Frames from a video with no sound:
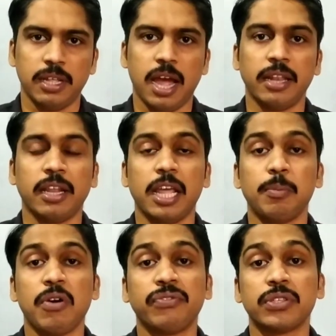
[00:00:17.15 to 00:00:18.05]
and the
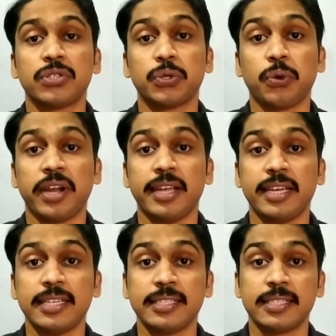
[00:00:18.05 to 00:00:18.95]
name of the
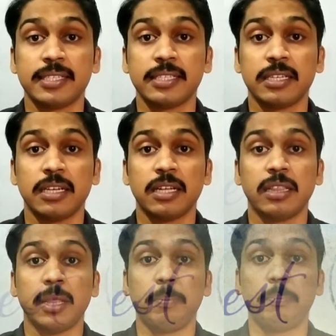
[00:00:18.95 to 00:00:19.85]
story is The